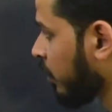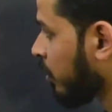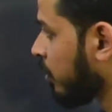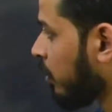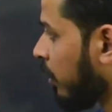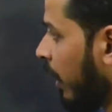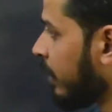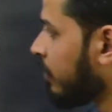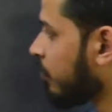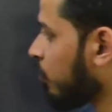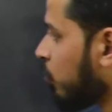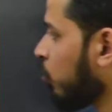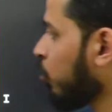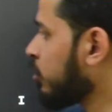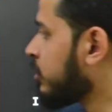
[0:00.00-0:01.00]
And
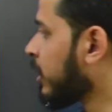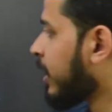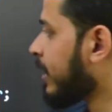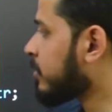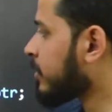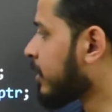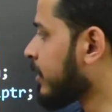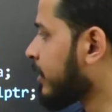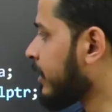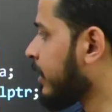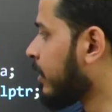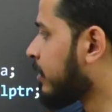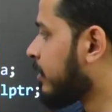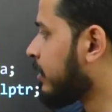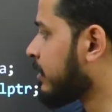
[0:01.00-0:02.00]
who is the constructor here?
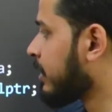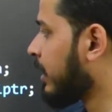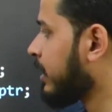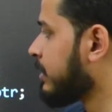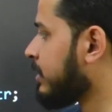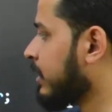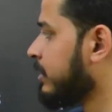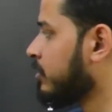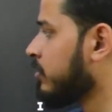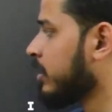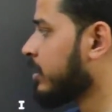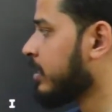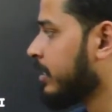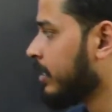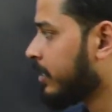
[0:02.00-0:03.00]
This guy is the constructor
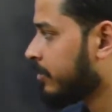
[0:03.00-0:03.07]
here.